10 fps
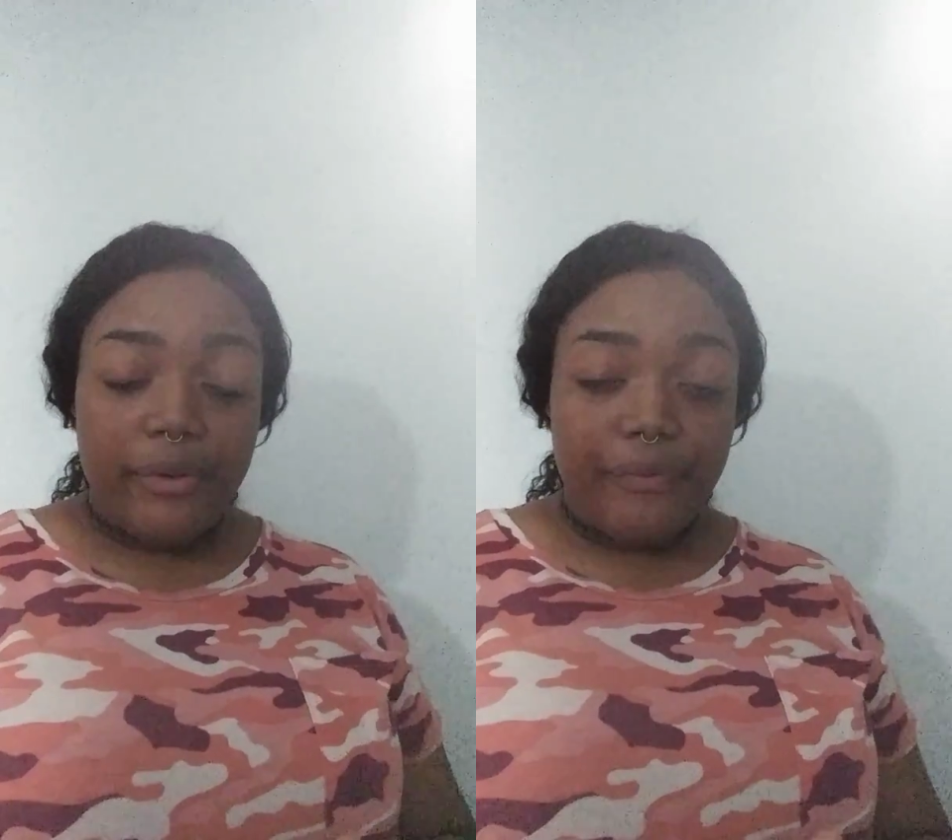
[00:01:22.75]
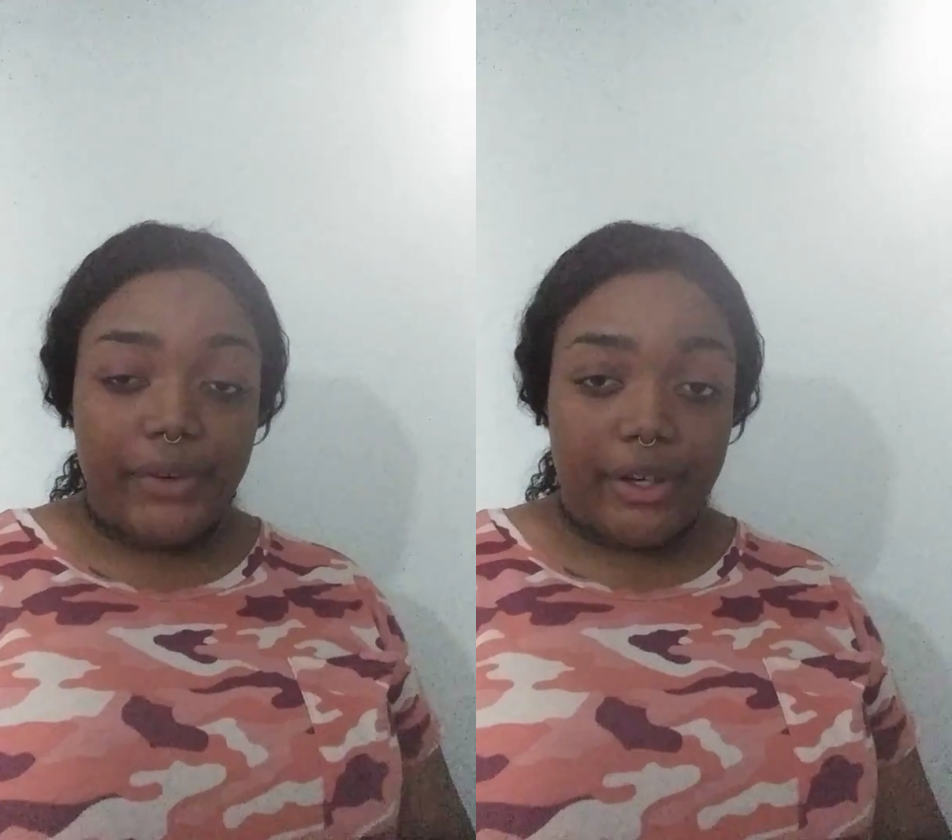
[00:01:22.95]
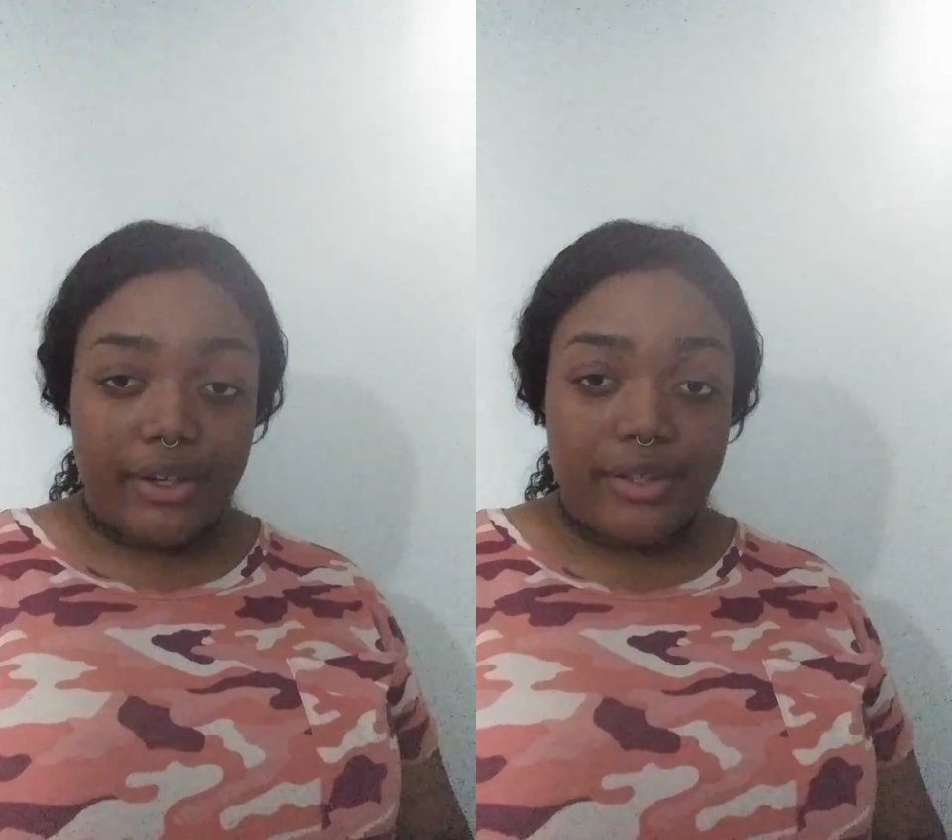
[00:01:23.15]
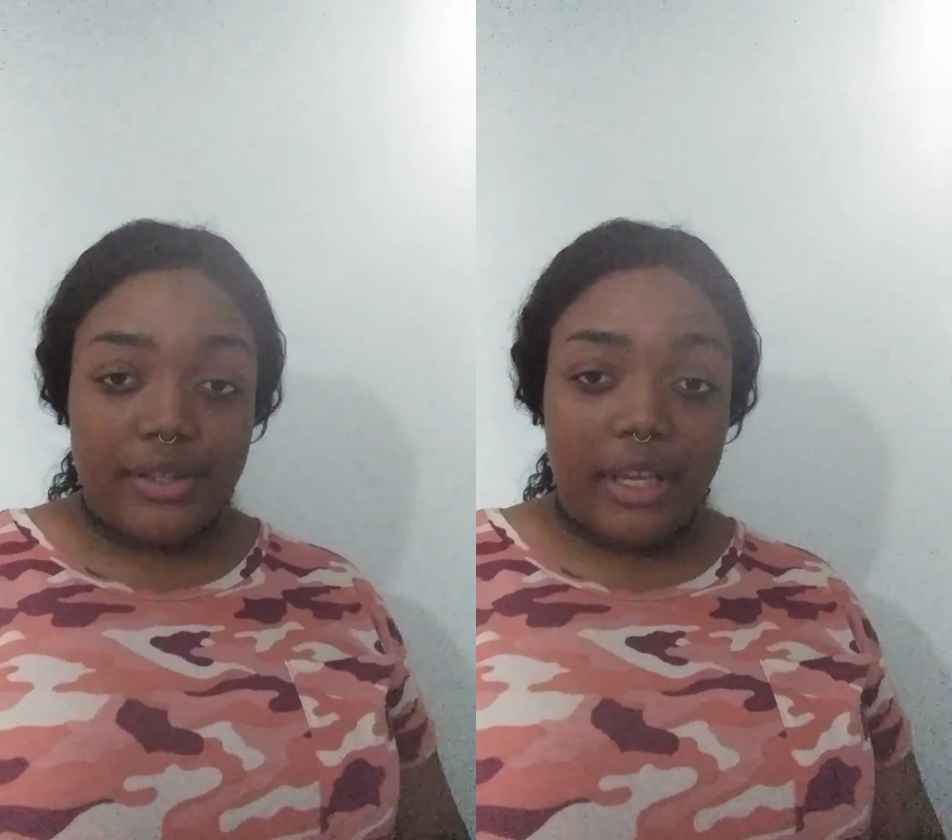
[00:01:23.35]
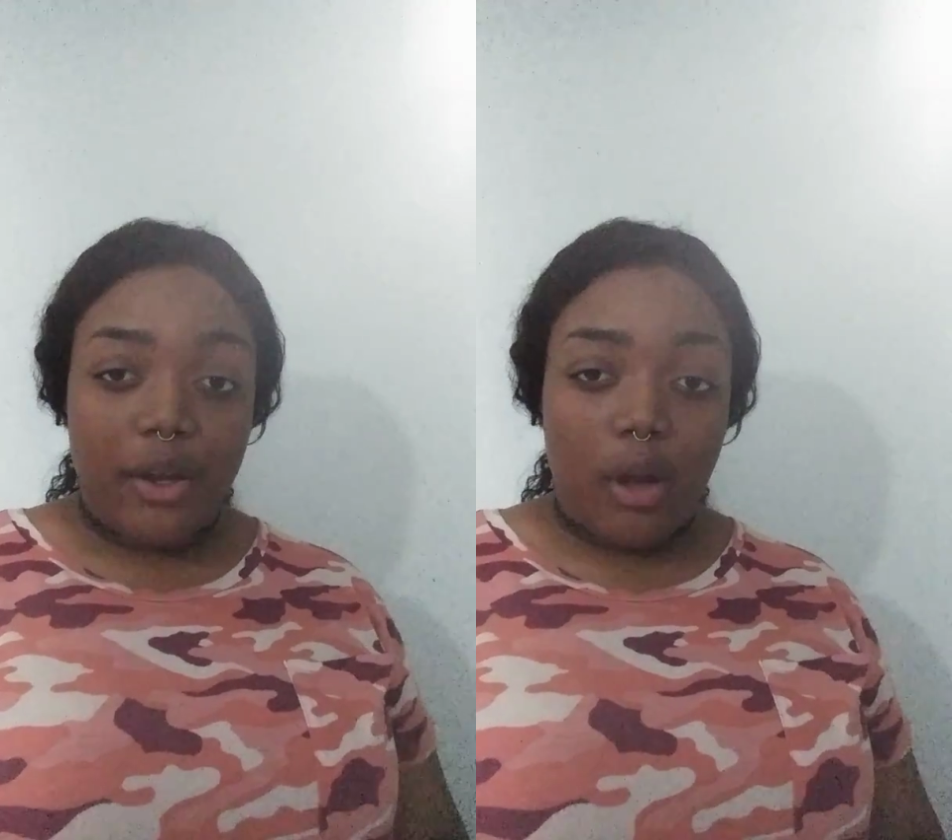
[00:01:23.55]

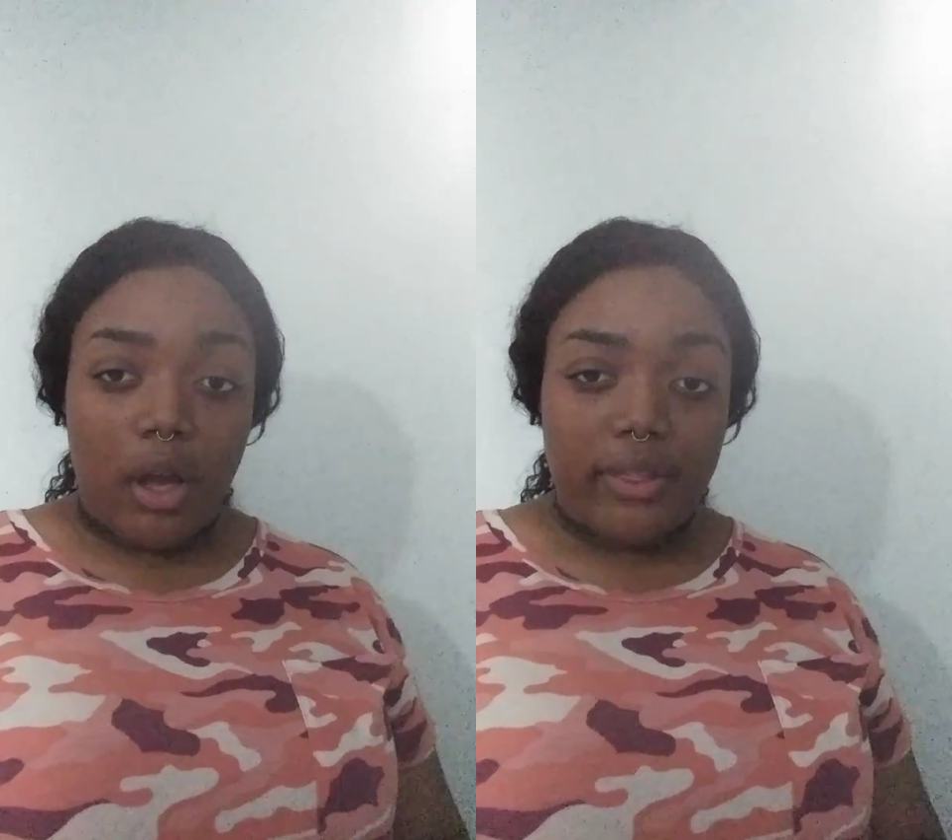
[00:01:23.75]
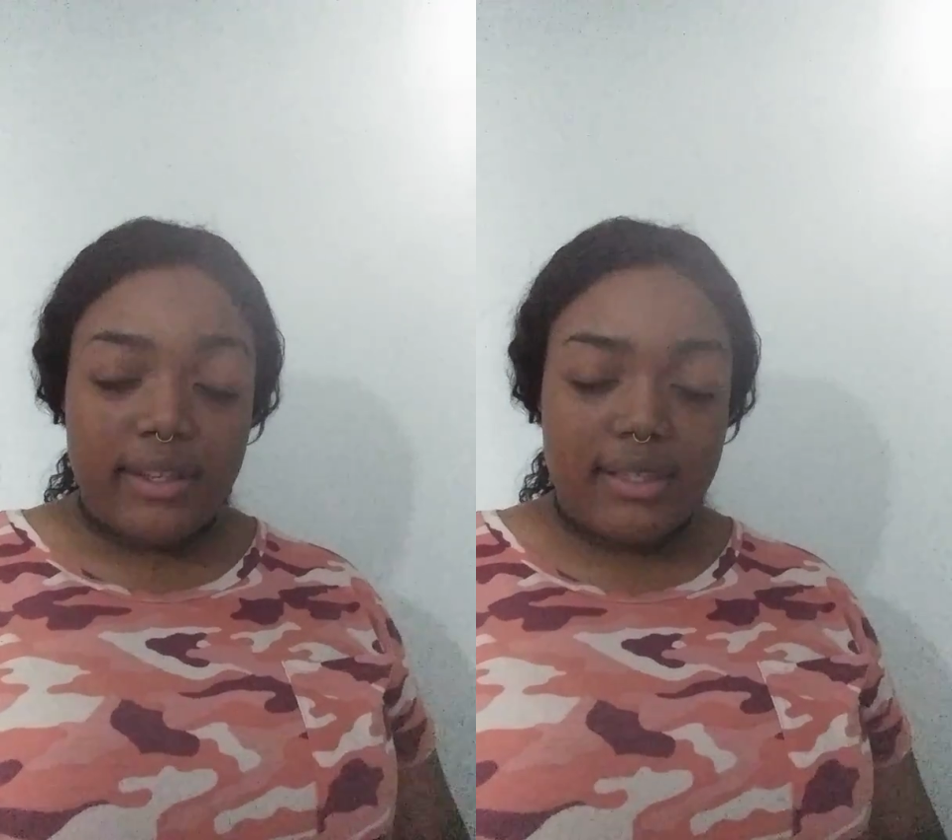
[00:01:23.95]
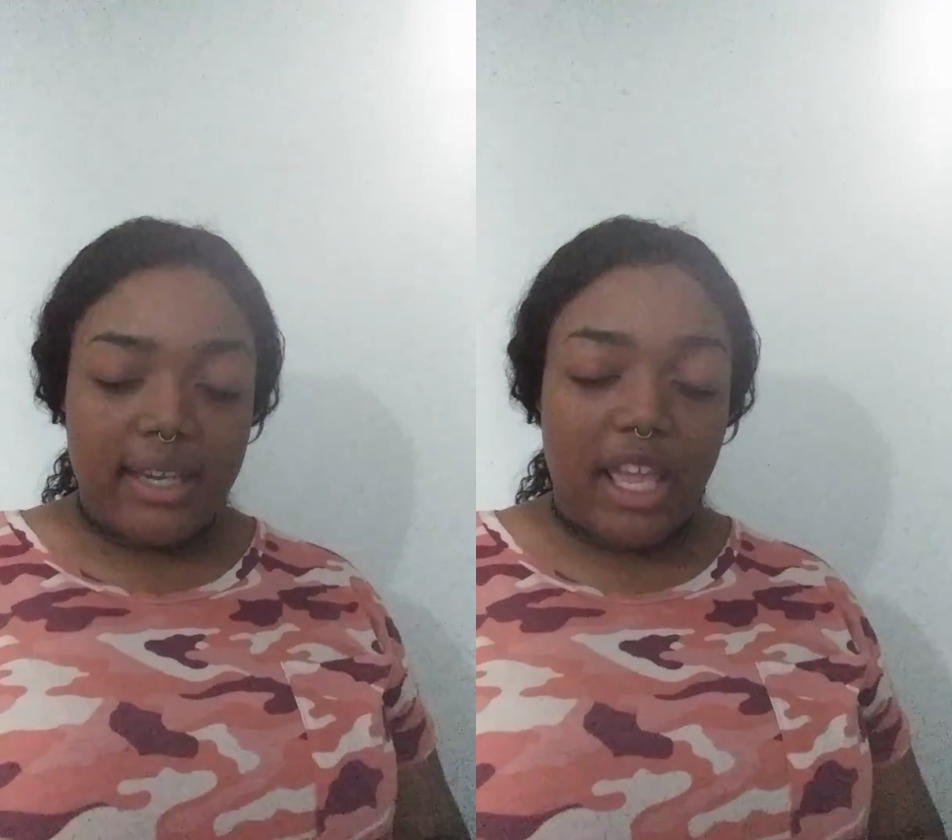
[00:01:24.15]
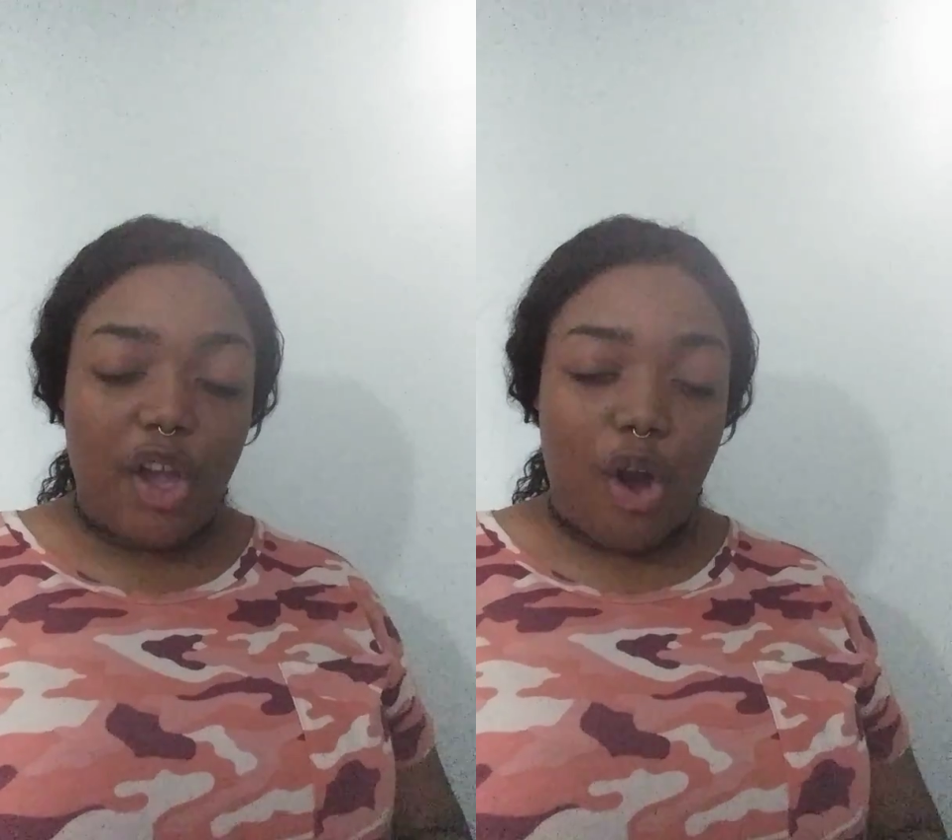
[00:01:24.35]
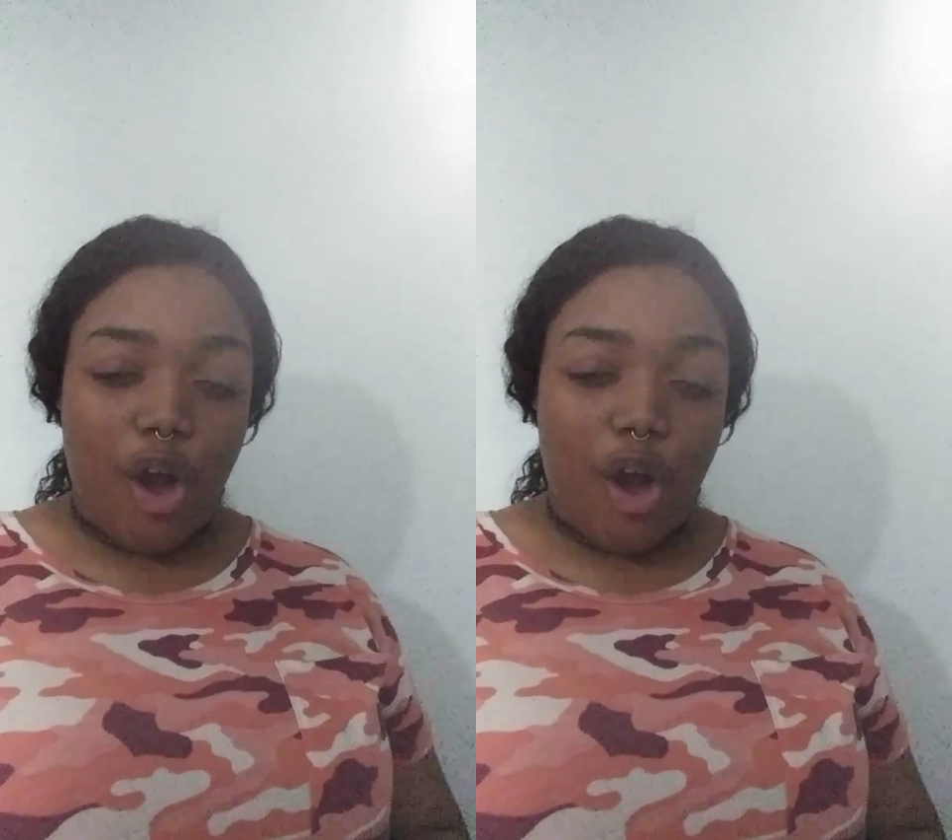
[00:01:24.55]
1st and called this day